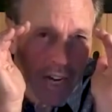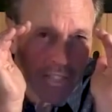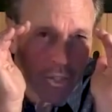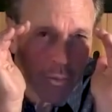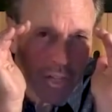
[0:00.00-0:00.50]

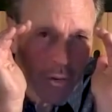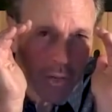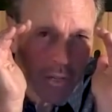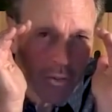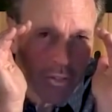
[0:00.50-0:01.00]
eyes so we know
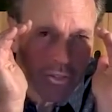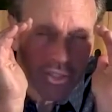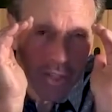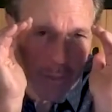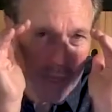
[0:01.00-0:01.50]
it, Lord. You
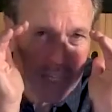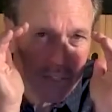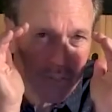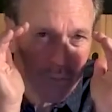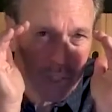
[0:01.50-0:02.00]
said it'd make
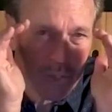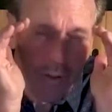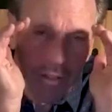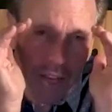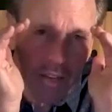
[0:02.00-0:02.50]
us free. So
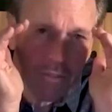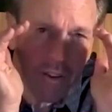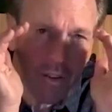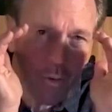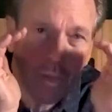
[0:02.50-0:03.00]
I thank you,
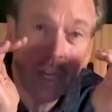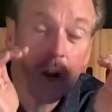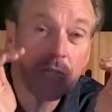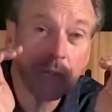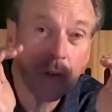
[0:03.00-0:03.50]
Father, we
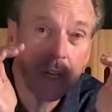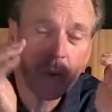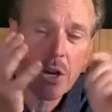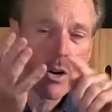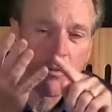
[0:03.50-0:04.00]
are free.
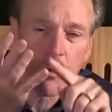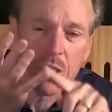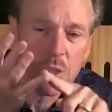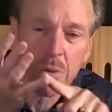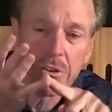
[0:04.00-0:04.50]
We are
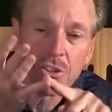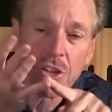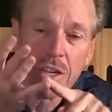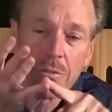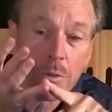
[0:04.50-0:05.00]
free
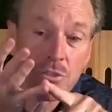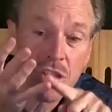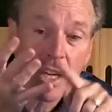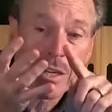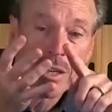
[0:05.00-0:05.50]
spiritually from
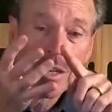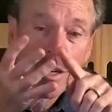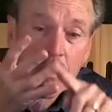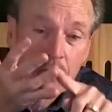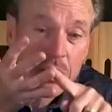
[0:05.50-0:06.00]
sin,
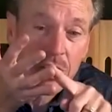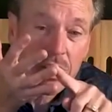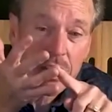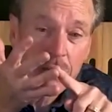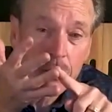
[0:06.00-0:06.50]

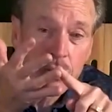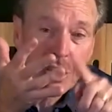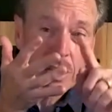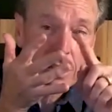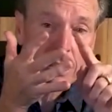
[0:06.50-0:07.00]
physically from
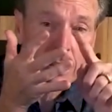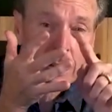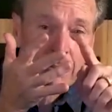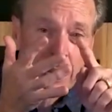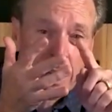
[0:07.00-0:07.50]
sickness,
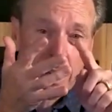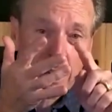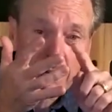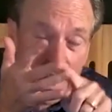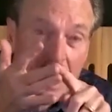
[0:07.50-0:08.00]

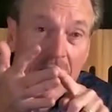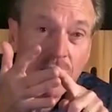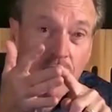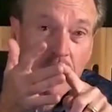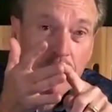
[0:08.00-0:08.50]

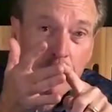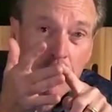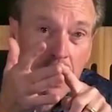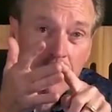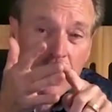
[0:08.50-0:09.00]
financially from
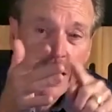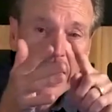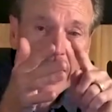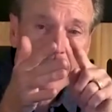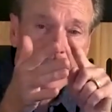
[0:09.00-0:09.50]
poverty and
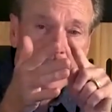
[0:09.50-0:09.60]
lack,